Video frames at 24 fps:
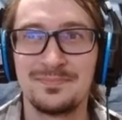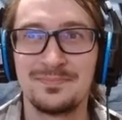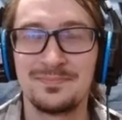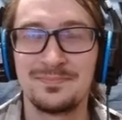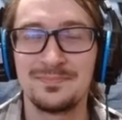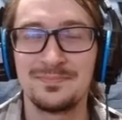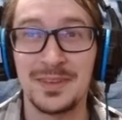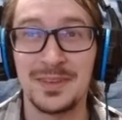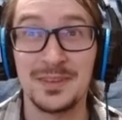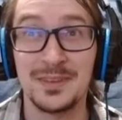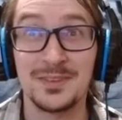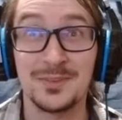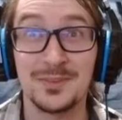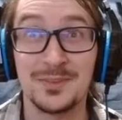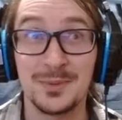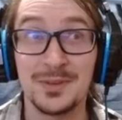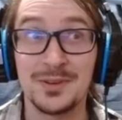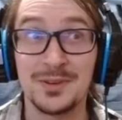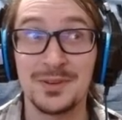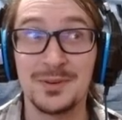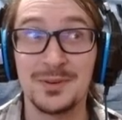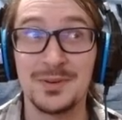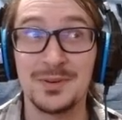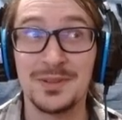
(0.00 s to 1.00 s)
May as well
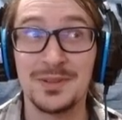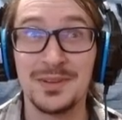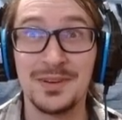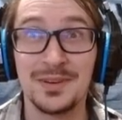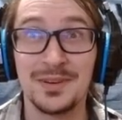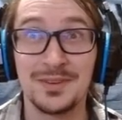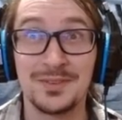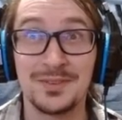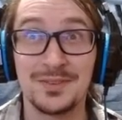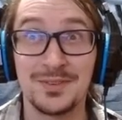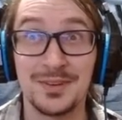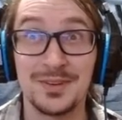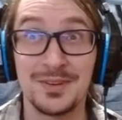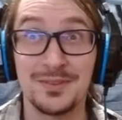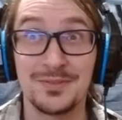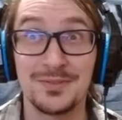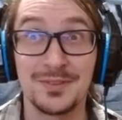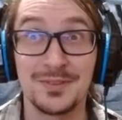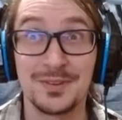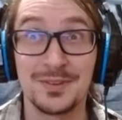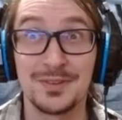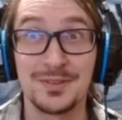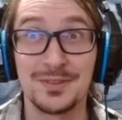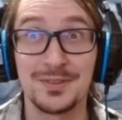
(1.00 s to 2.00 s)
go along and try to
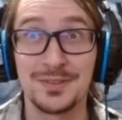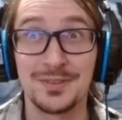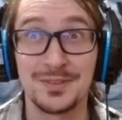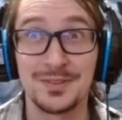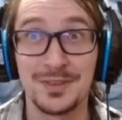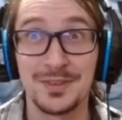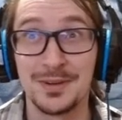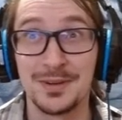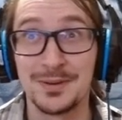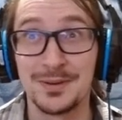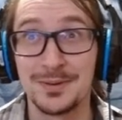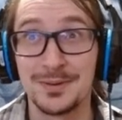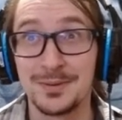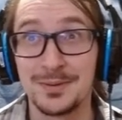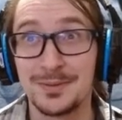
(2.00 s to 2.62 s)
figure this out.